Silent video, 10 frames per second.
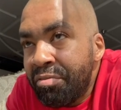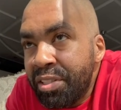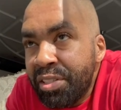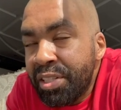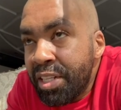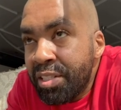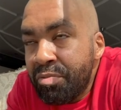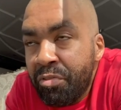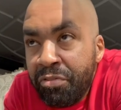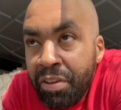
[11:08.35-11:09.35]
There's
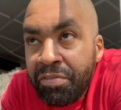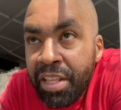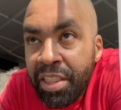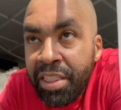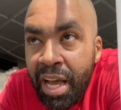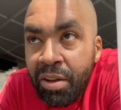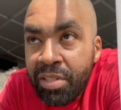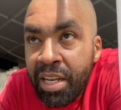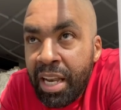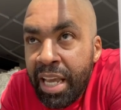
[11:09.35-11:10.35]

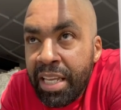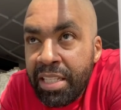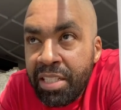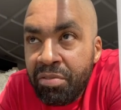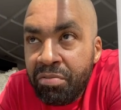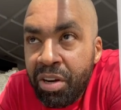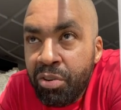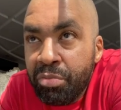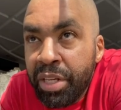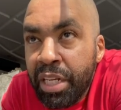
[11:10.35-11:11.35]
50,000 lanes in front of
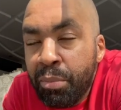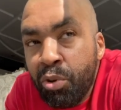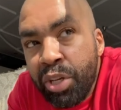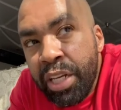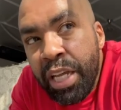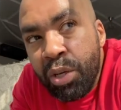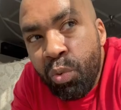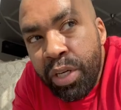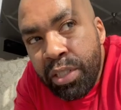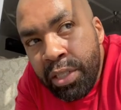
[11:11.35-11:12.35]
me, and I'm looking at
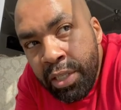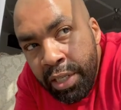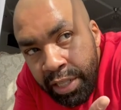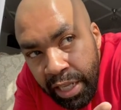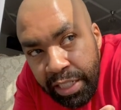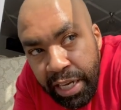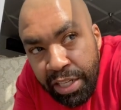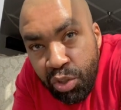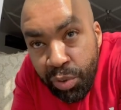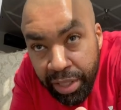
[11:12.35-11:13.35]
what that
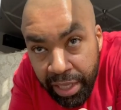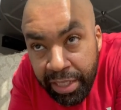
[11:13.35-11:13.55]
guy's doing,